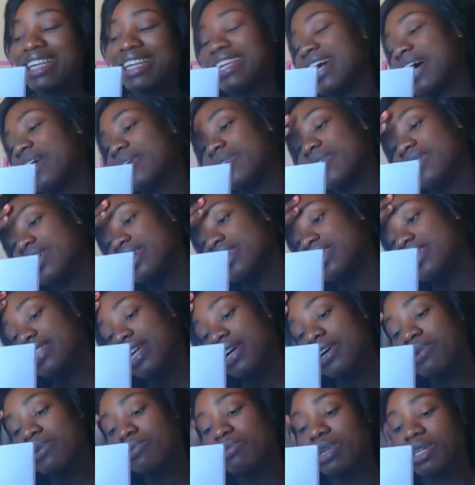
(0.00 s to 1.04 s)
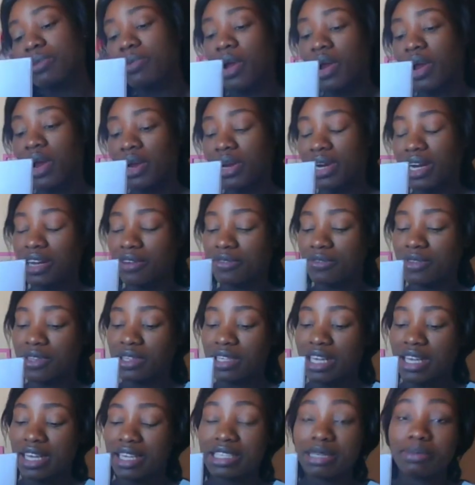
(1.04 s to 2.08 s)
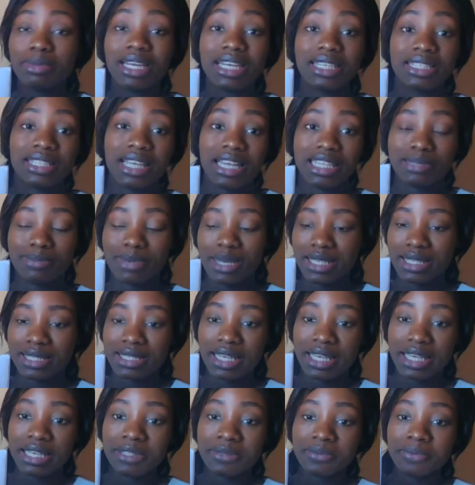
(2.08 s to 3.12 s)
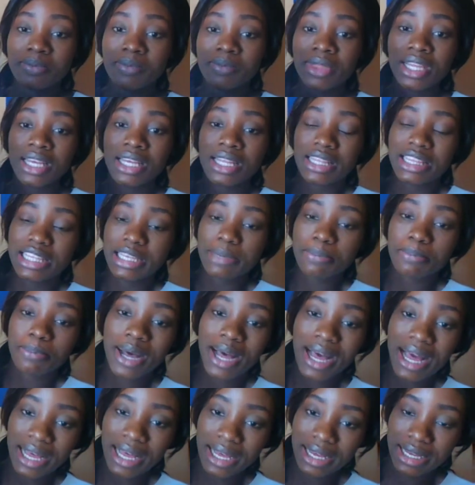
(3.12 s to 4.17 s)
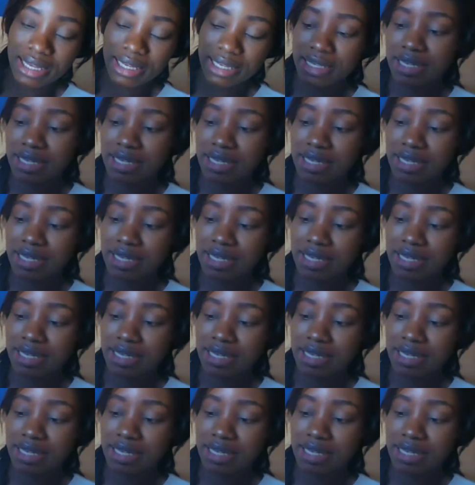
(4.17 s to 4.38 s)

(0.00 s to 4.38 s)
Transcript: Now, in the second body paragraph, the examiner starts by saying, the park